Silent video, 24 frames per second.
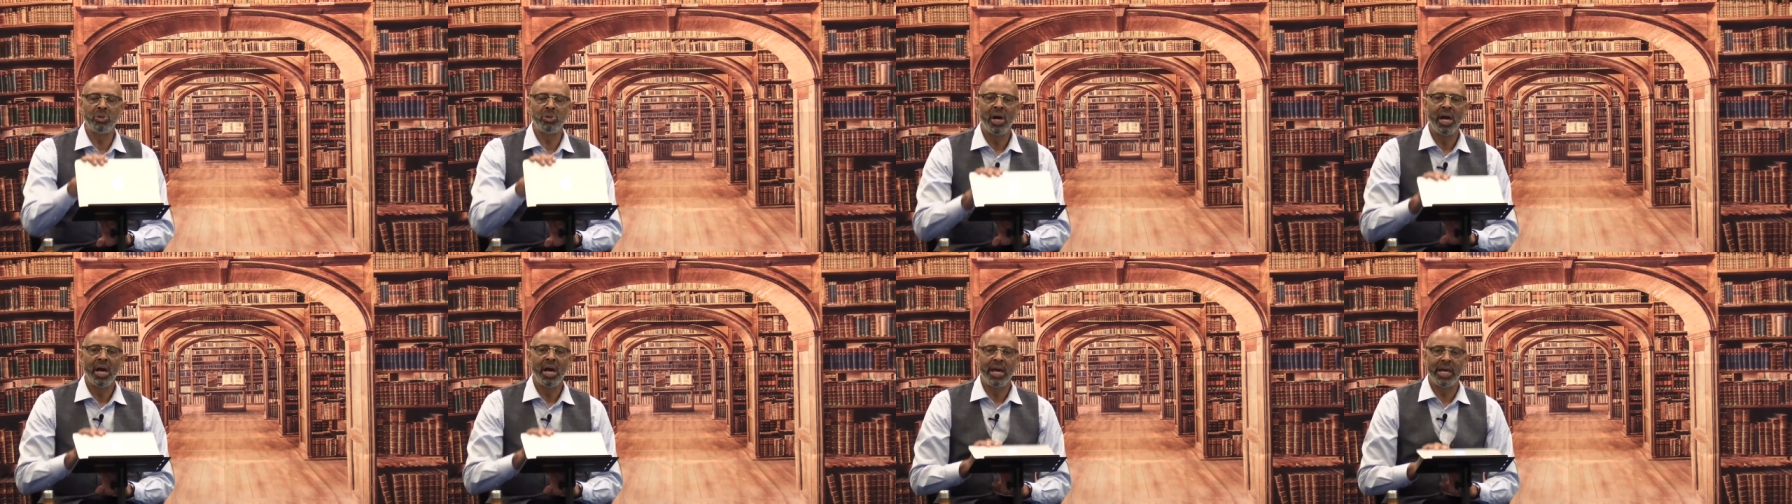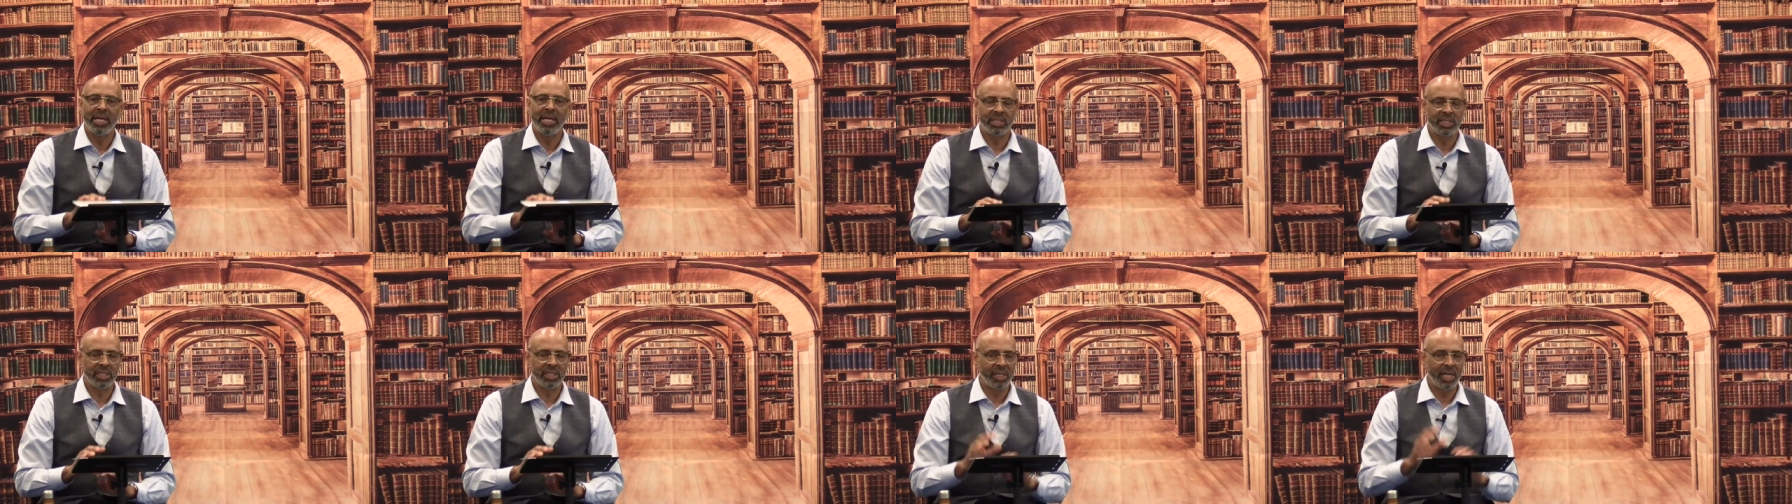It's
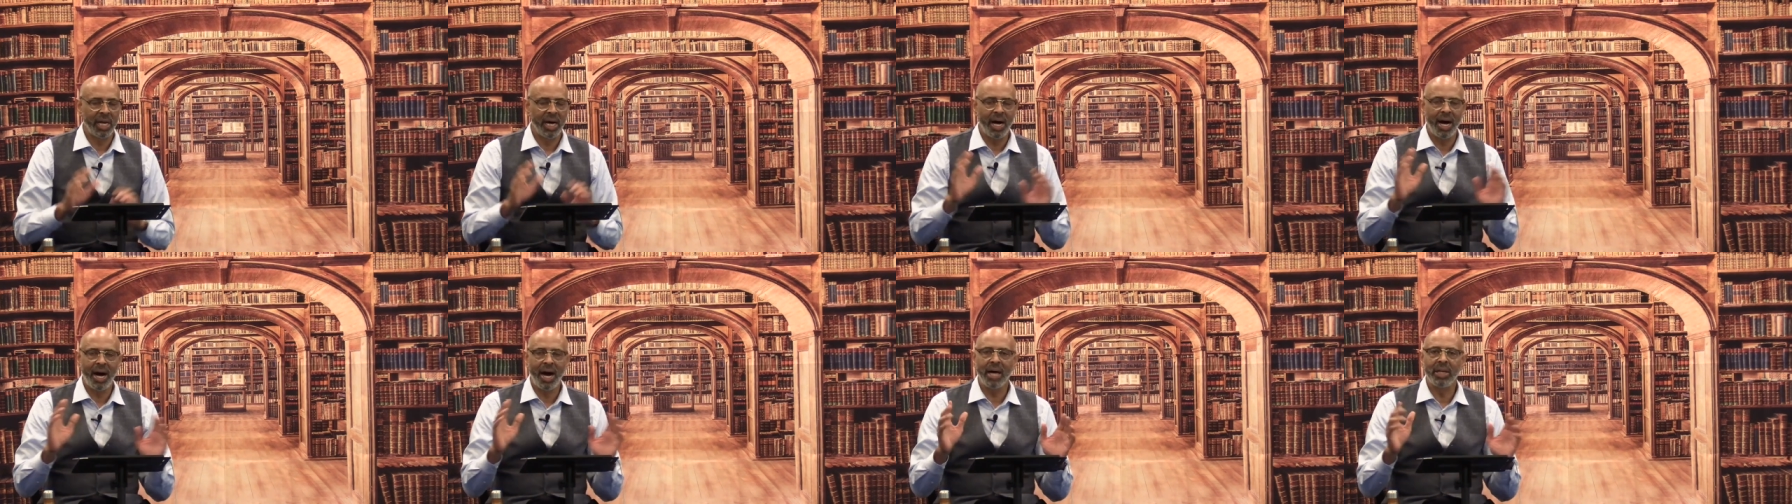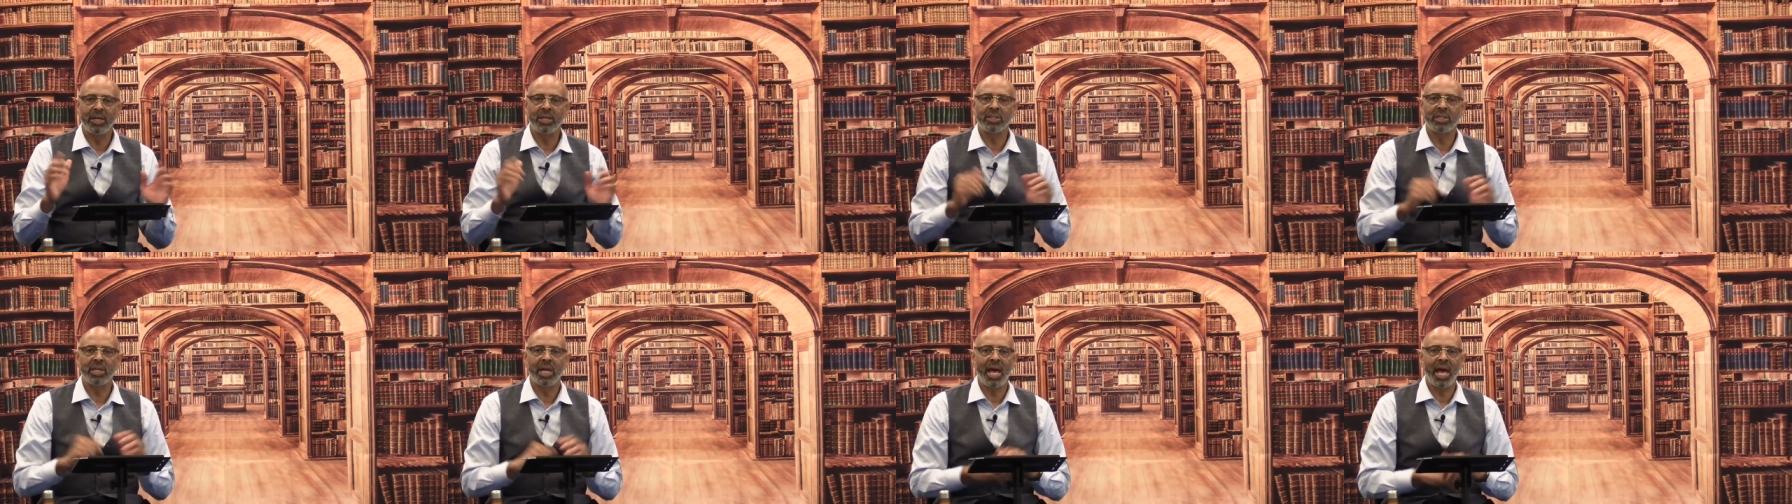an honor
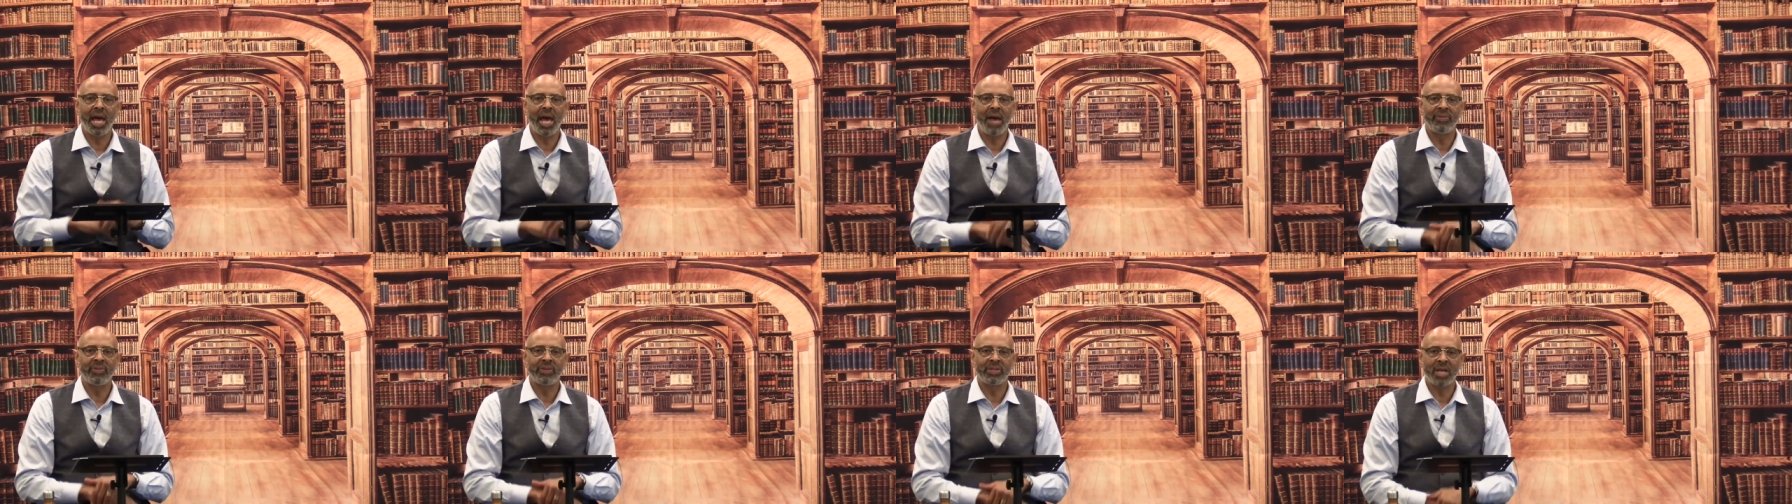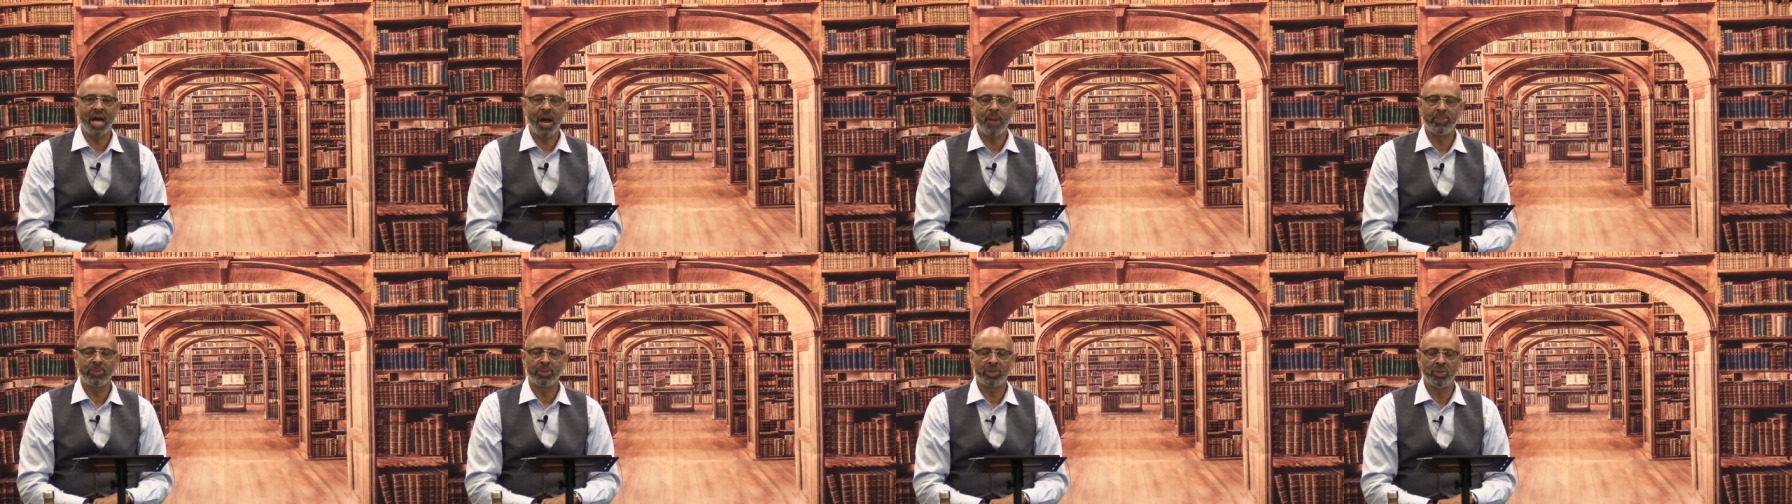to have this
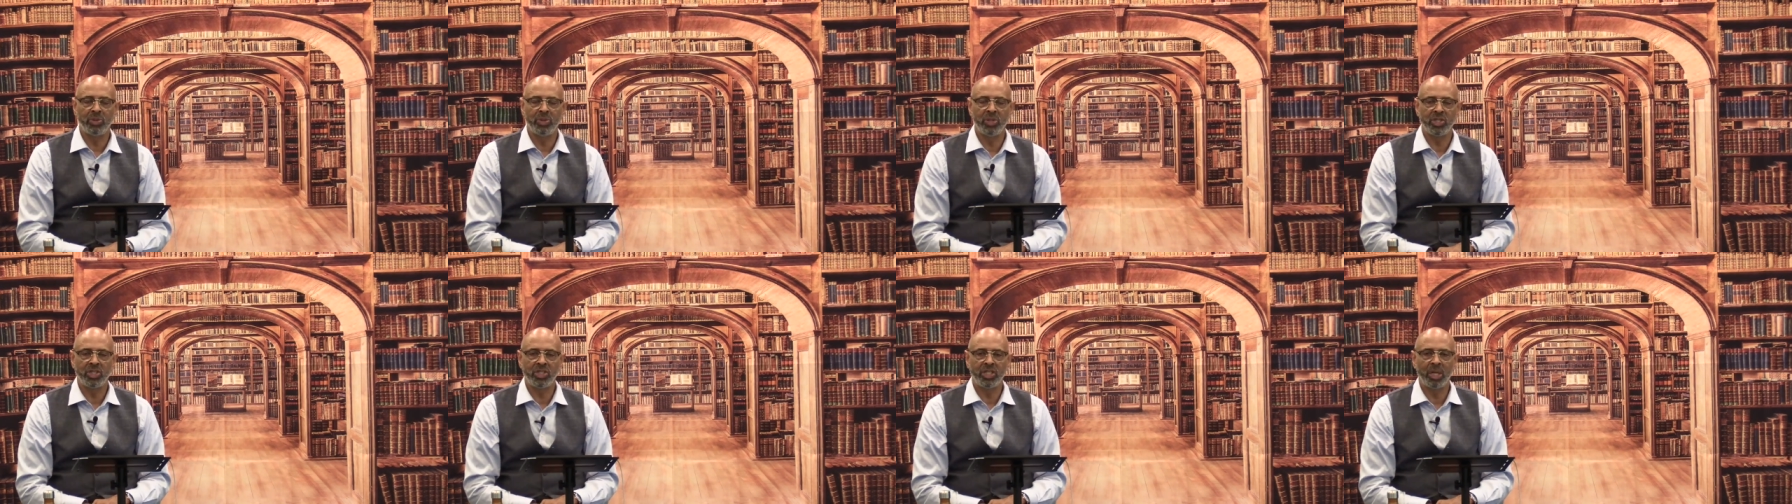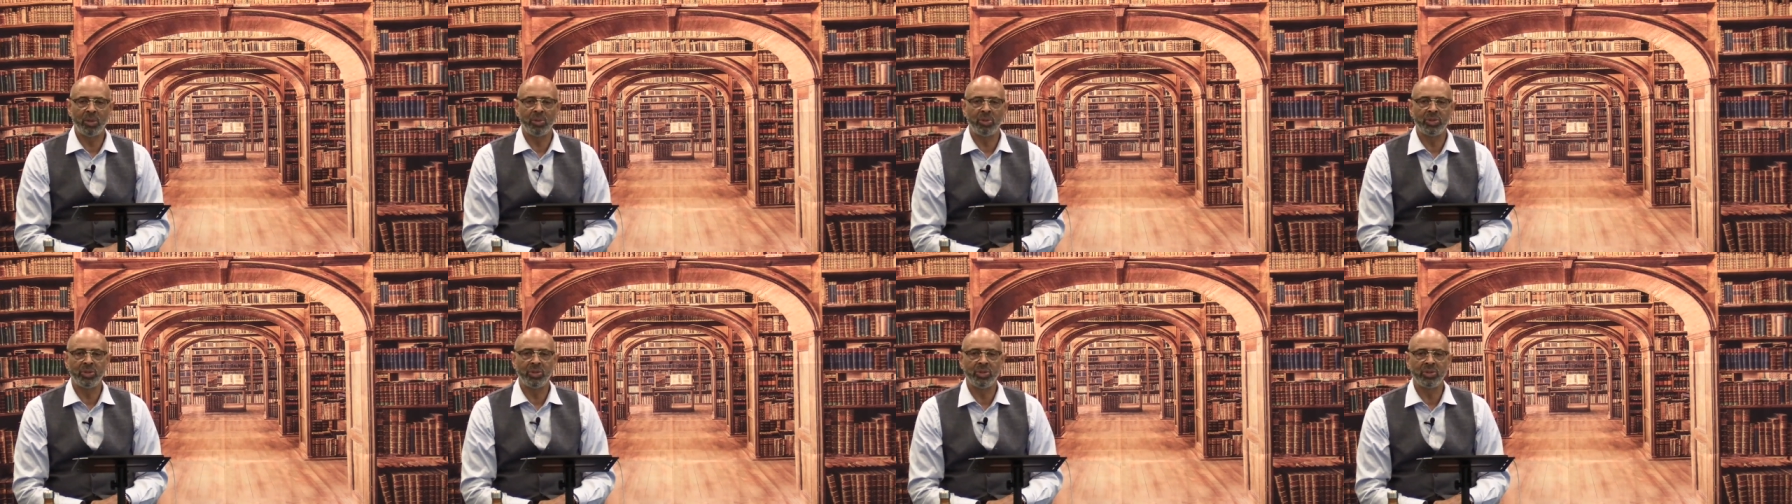opportunity to share with
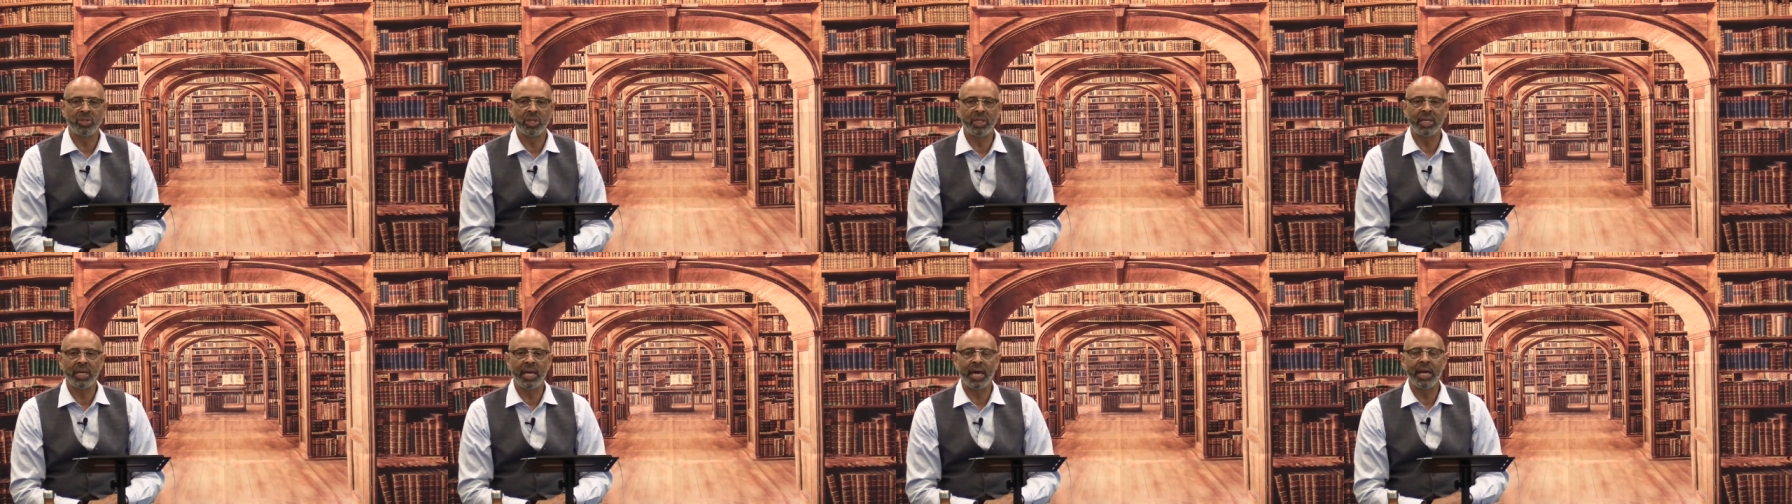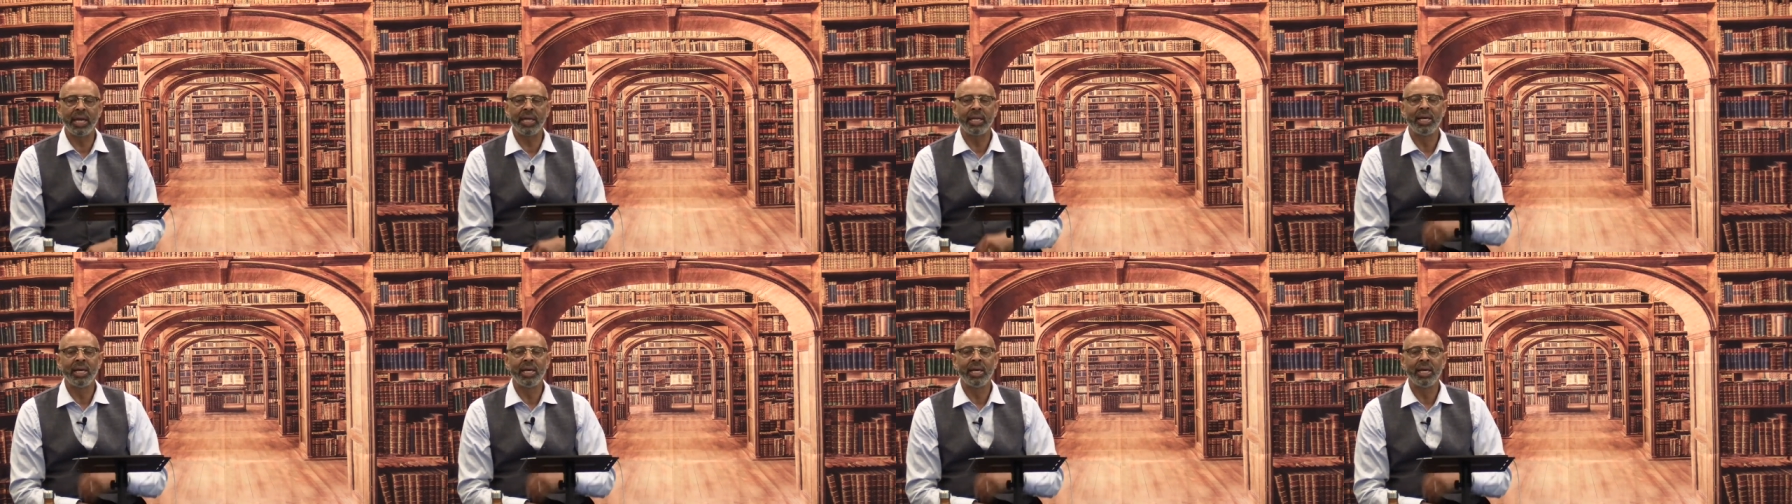you tonight.